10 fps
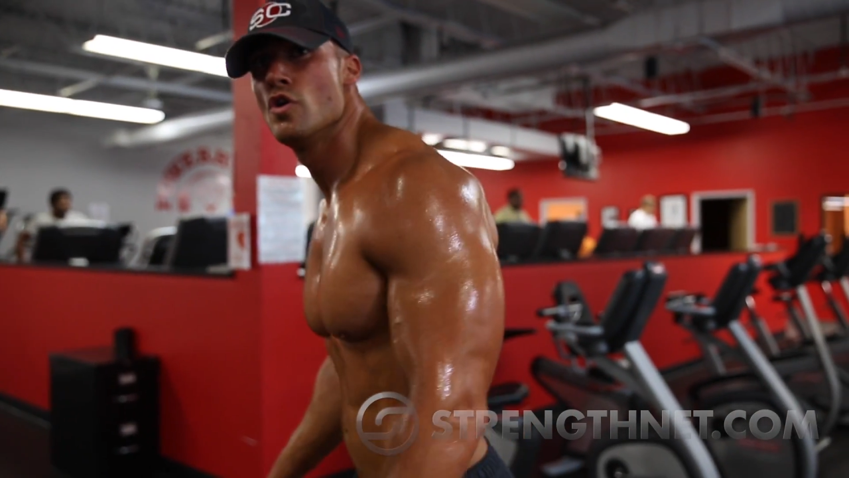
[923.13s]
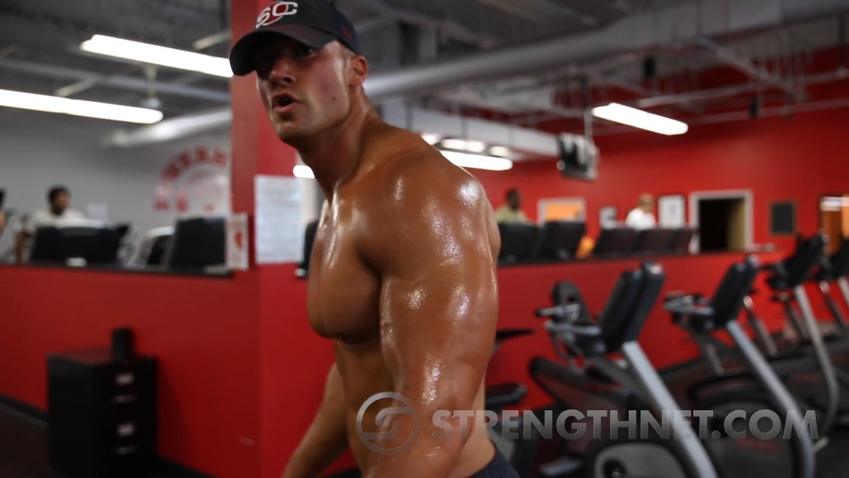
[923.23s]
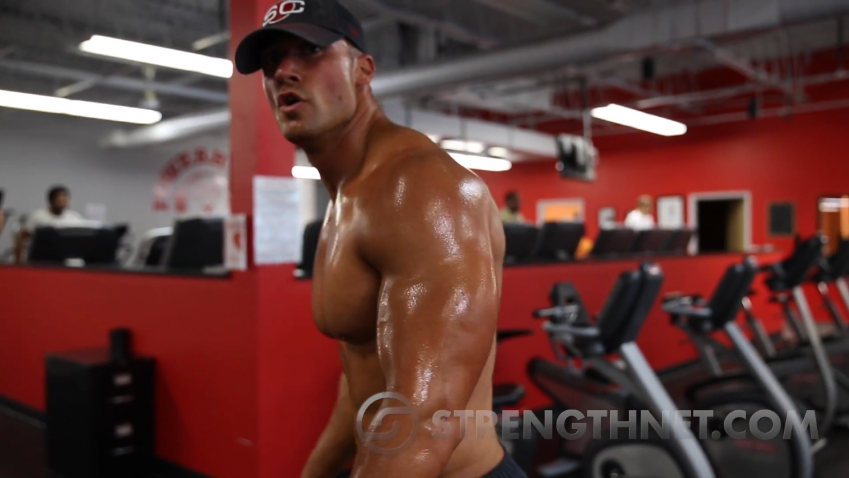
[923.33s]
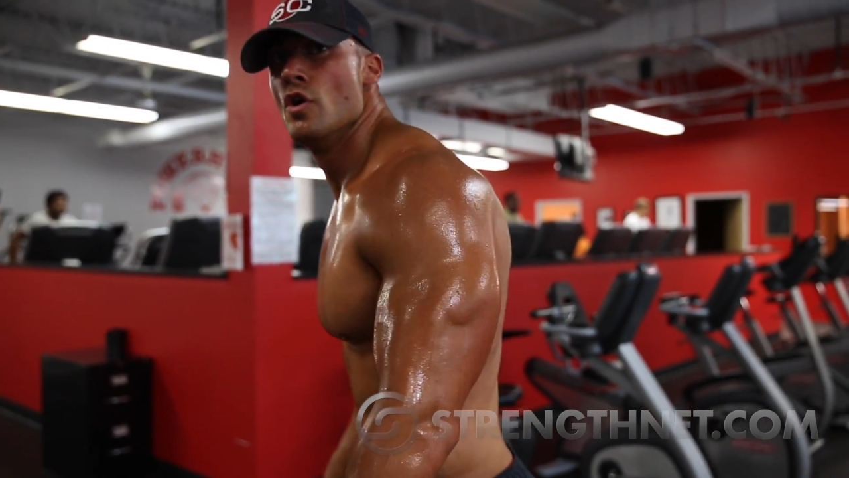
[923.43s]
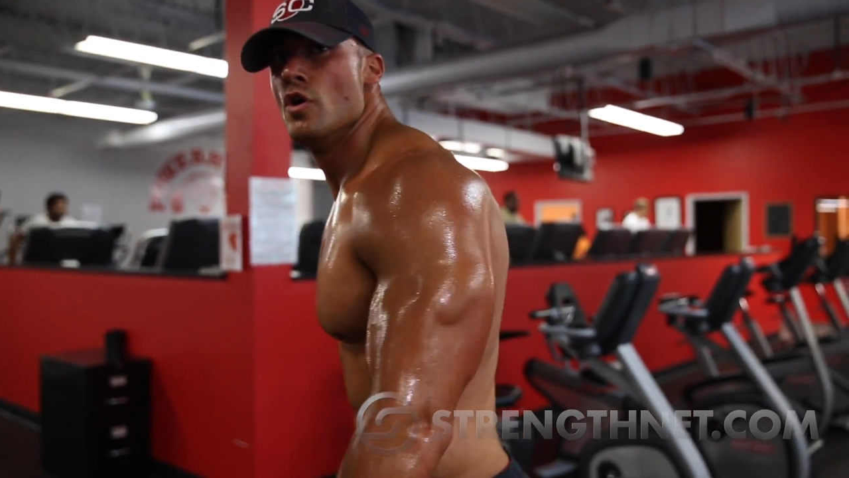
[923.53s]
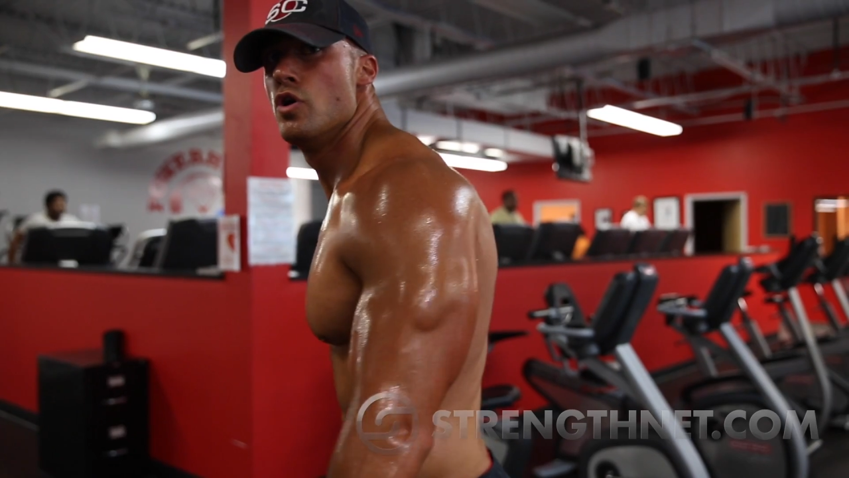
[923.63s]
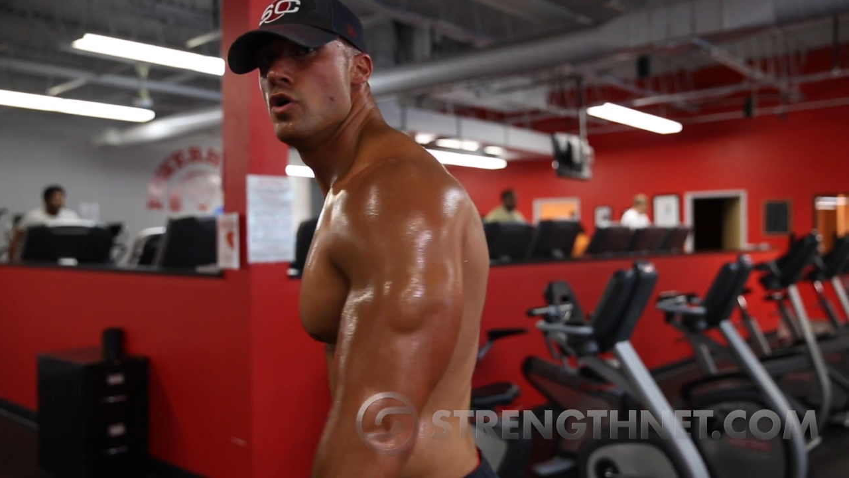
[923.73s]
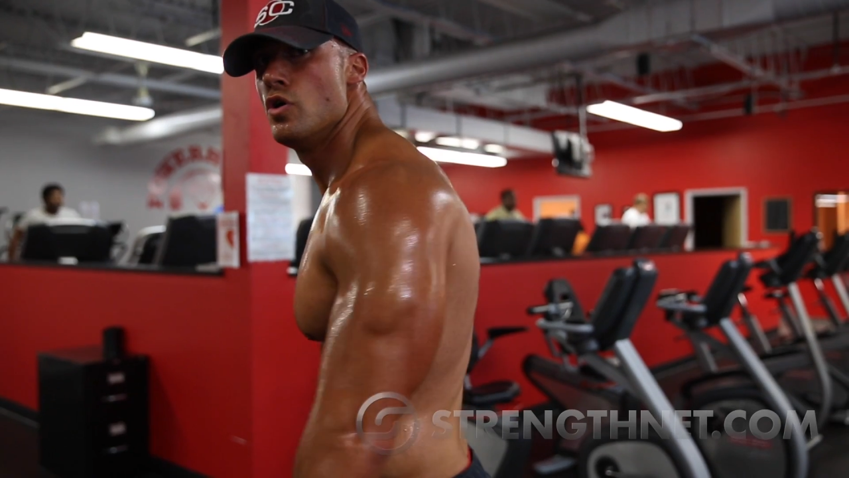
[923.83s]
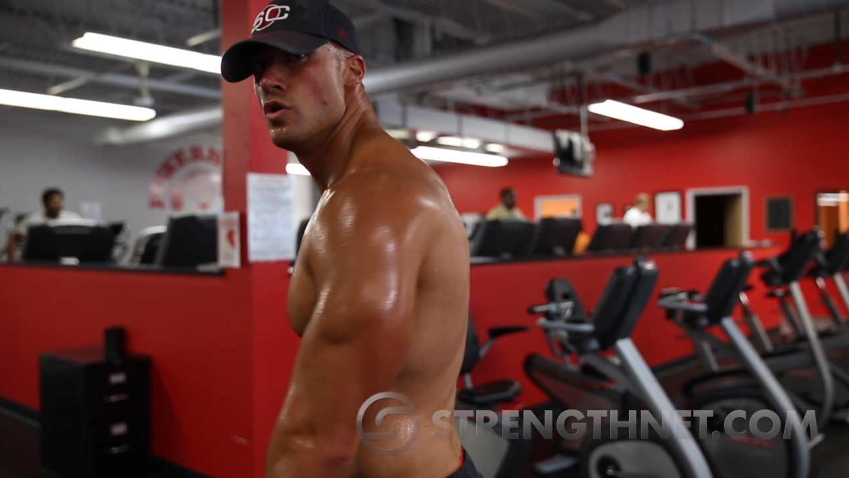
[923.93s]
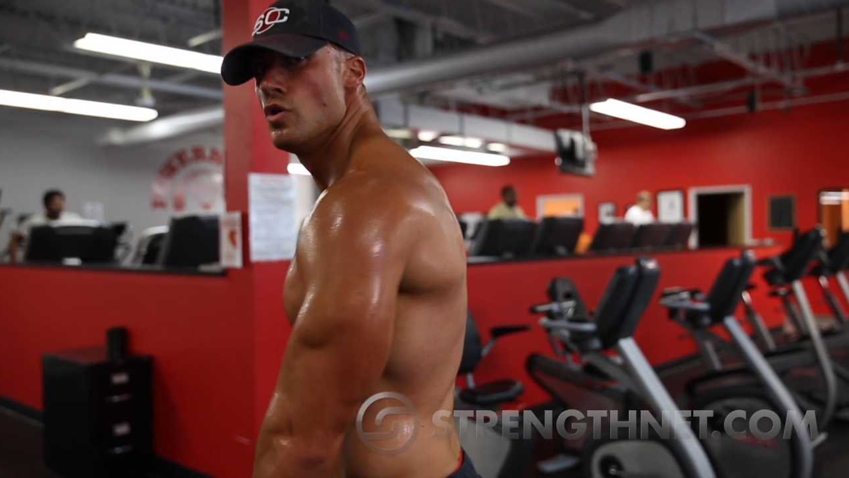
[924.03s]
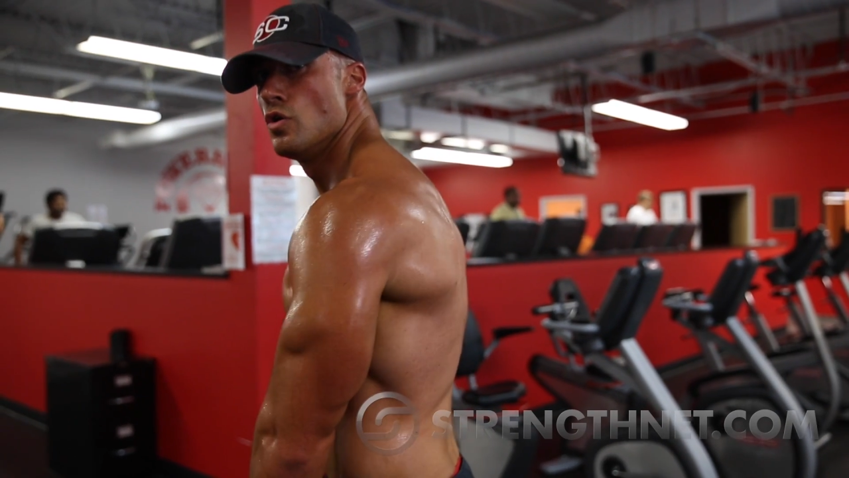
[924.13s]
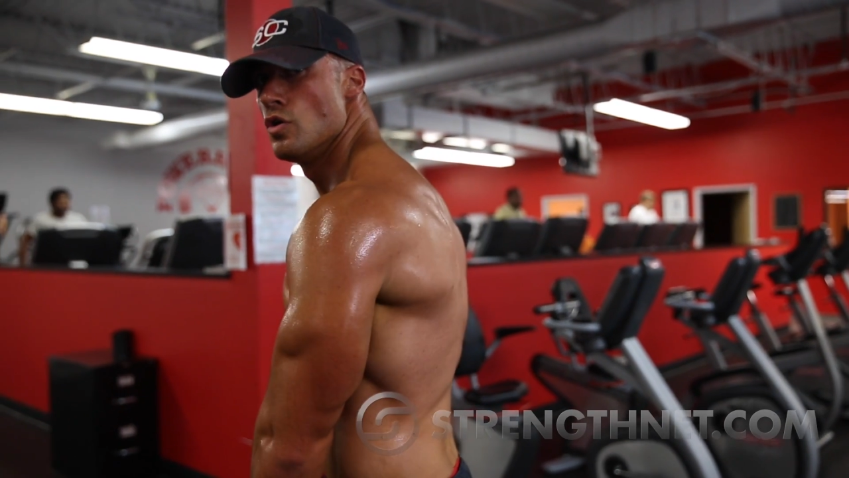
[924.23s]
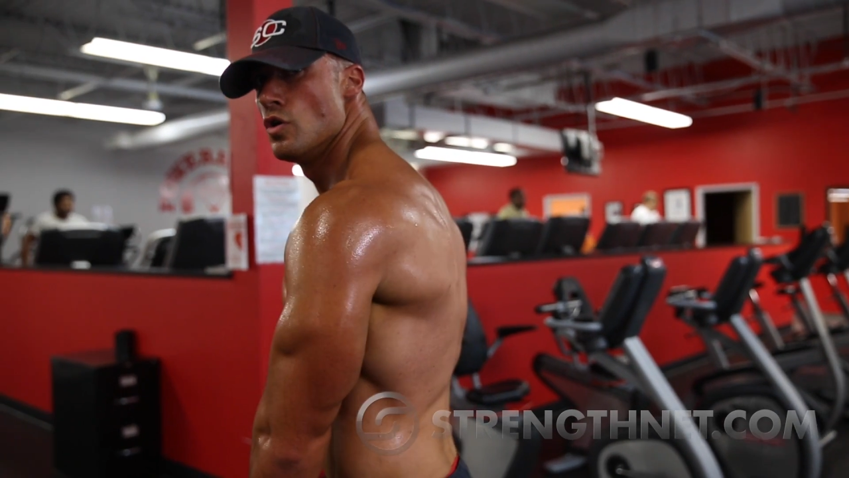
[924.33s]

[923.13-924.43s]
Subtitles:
see Remy competing again